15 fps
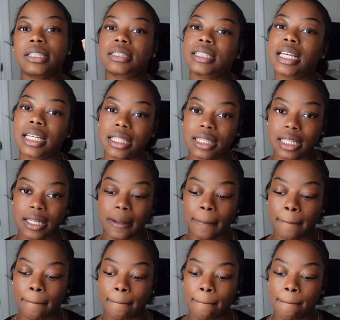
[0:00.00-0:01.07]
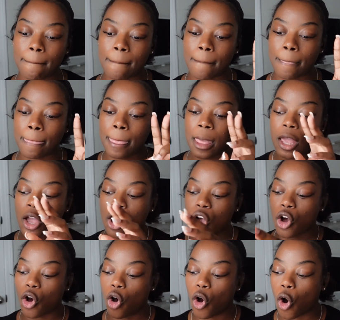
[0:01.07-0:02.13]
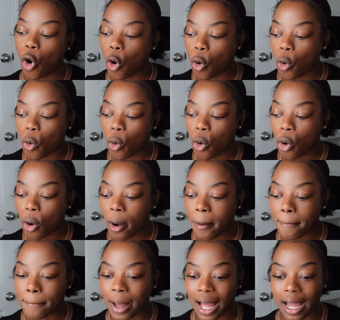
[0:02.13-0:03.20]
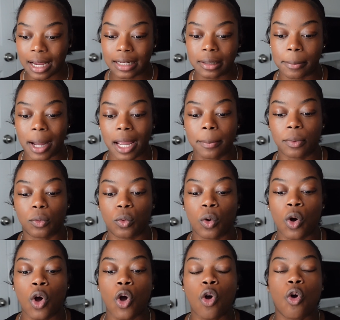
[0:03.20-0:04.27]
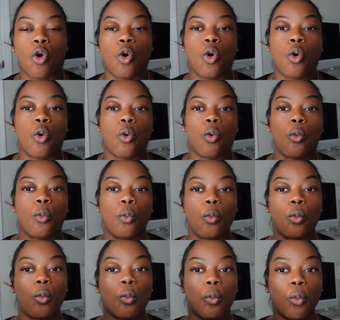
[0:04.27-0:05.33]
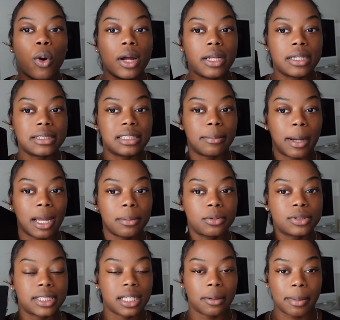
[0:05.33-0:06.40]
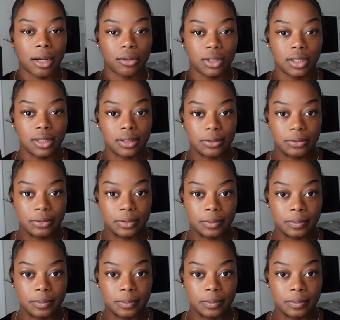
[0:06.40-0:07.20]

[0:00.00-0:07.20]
Second thing, go by the Bible. What does the Bible say about love?